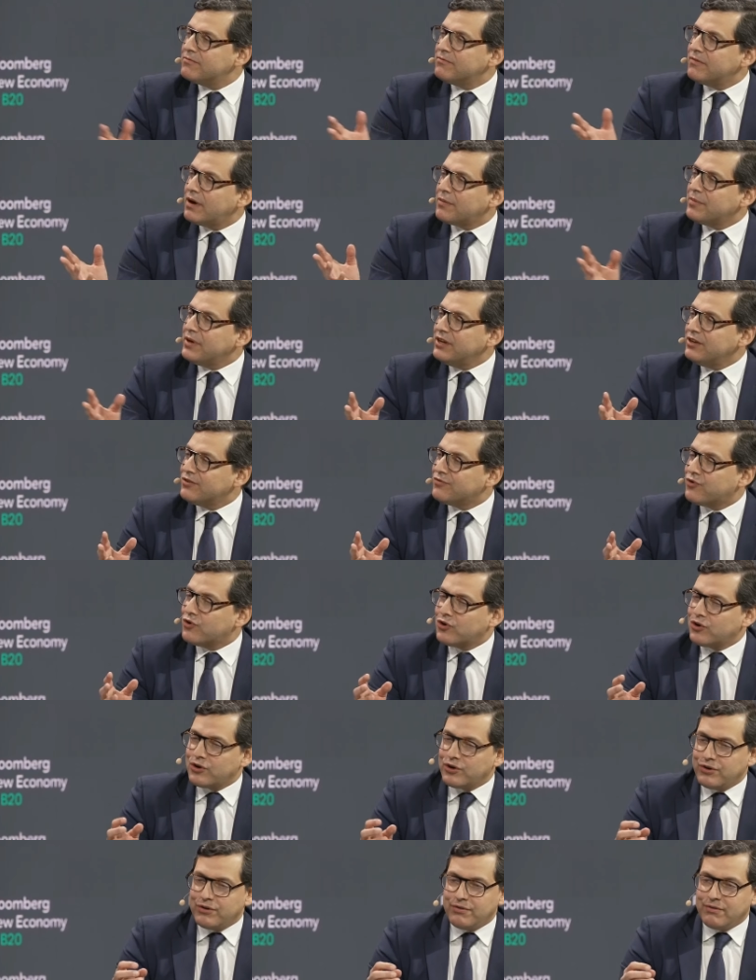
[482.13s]
Arminio,
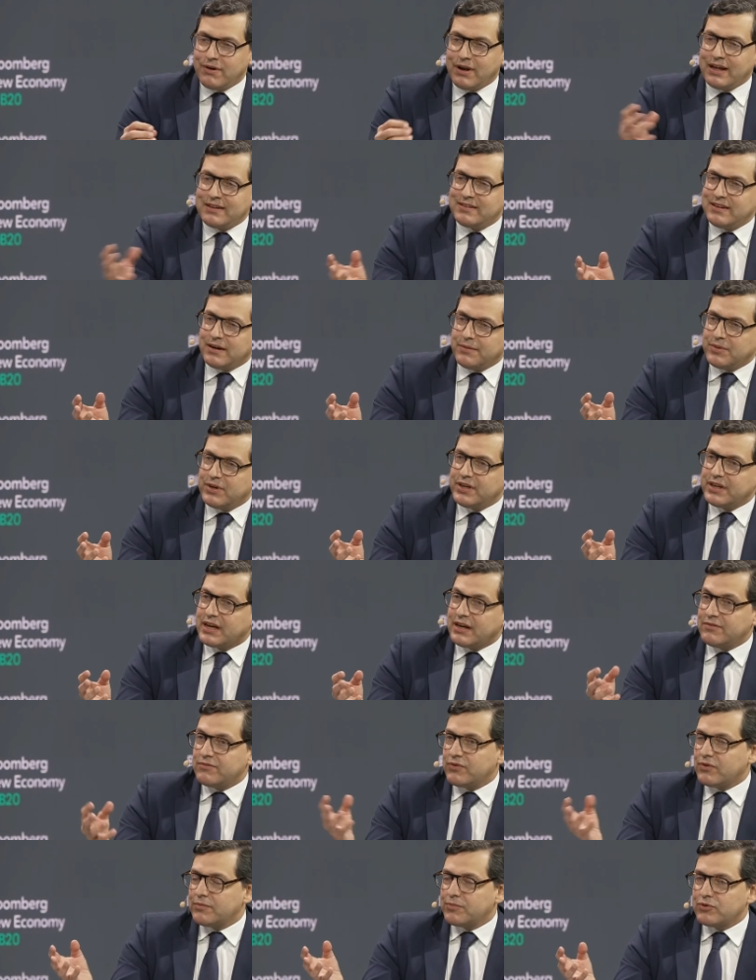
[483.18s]
for Latin America
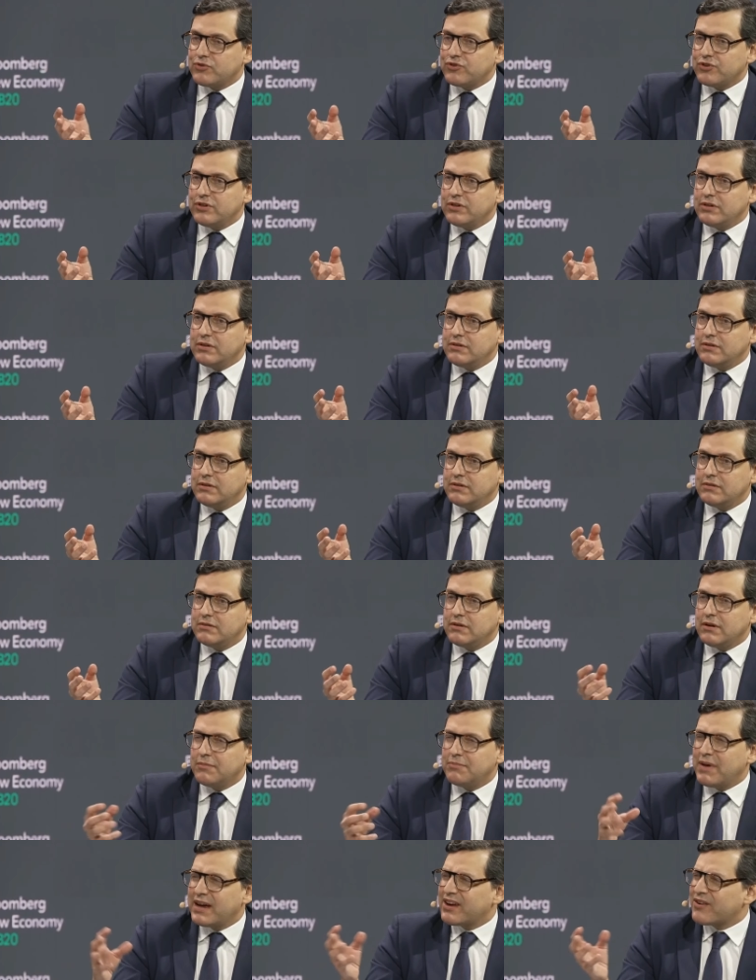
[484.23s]
and for Brazil,
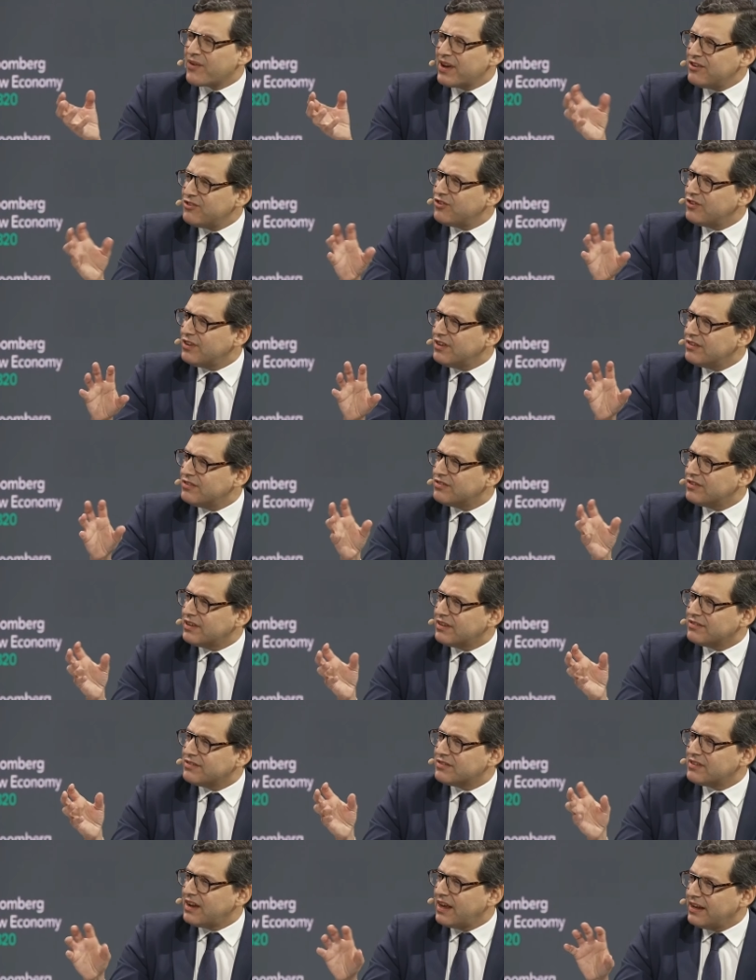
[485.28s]
migration is a
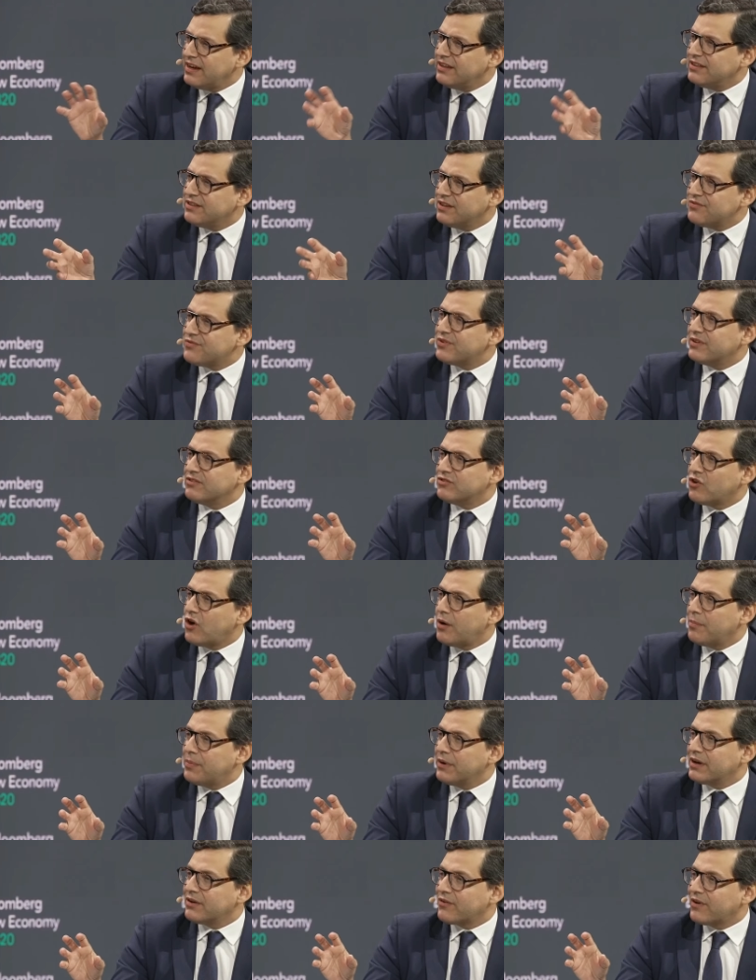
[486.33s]
slightly different
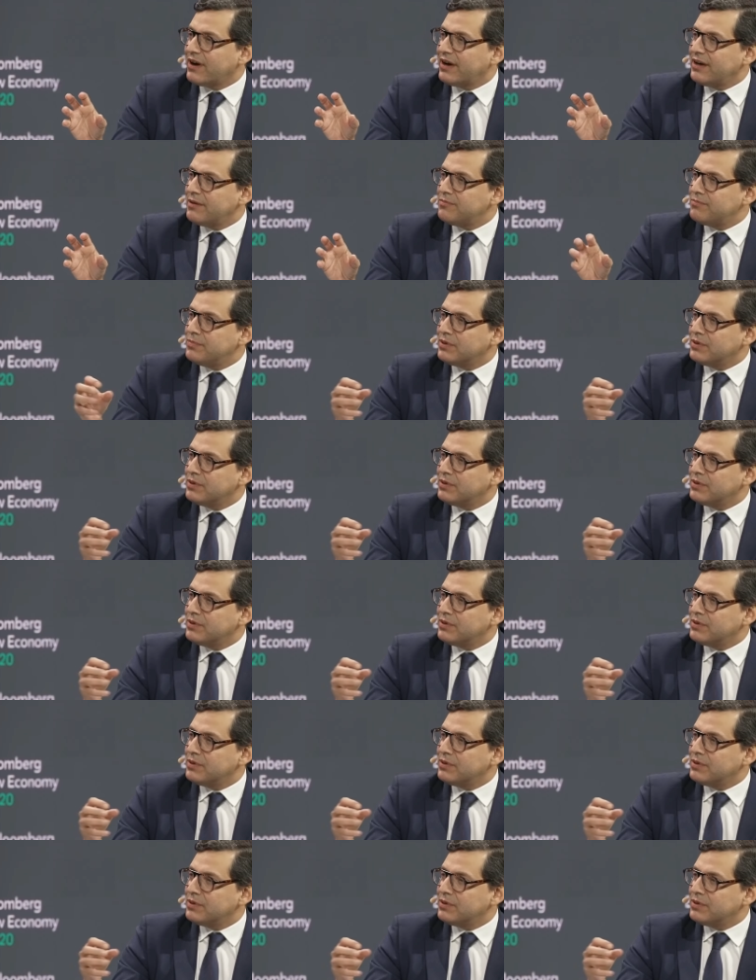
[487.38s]
topic, right?